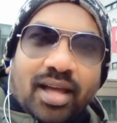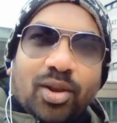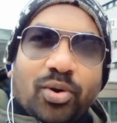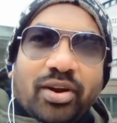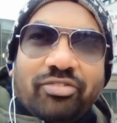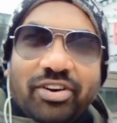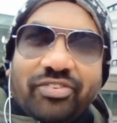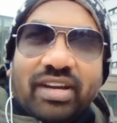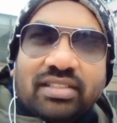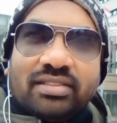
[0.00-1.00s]
Hello
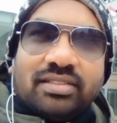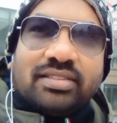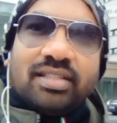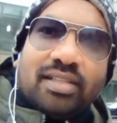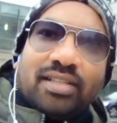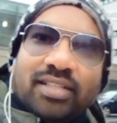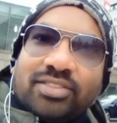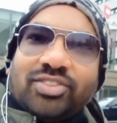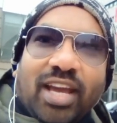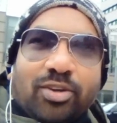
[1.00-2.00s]
everyone,
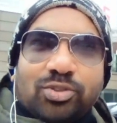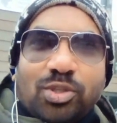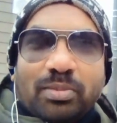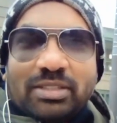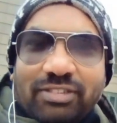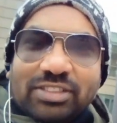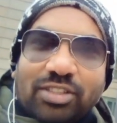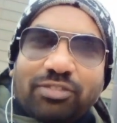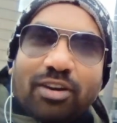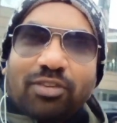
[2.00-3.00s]
thank you so much first
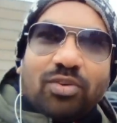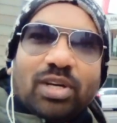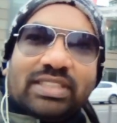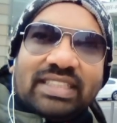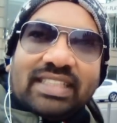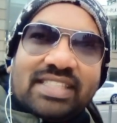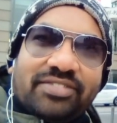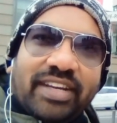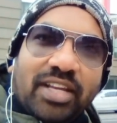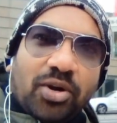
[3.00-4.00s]
of all for watching this
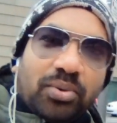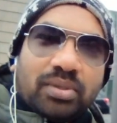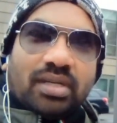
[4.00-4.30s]
video.